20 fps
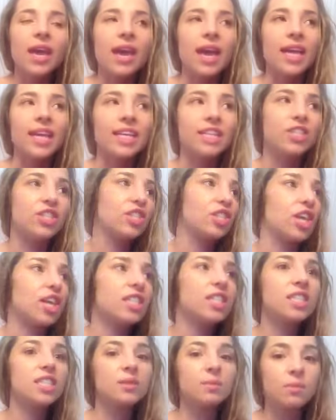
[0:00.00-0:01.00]
and I
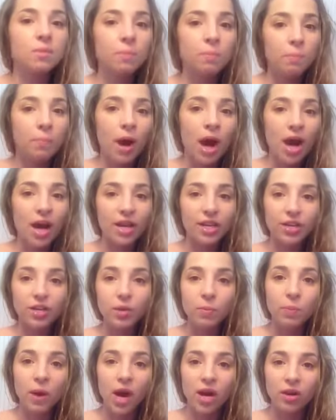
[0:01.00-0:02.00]
just bought a
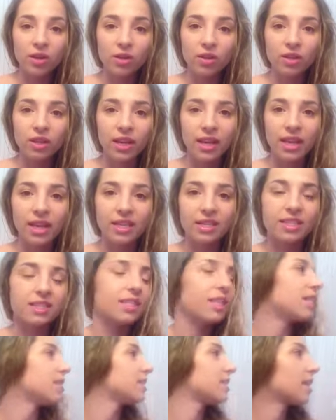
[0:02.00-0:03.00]
new bottle and
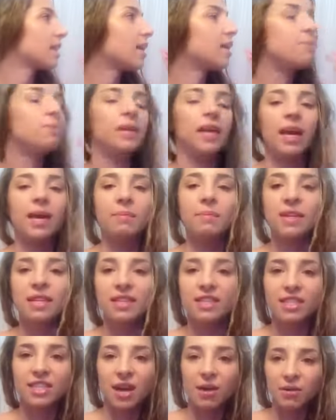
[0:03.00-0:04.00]
it's kind of behind me in
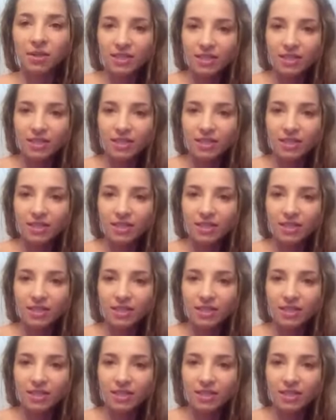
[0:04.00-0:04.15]
the shower.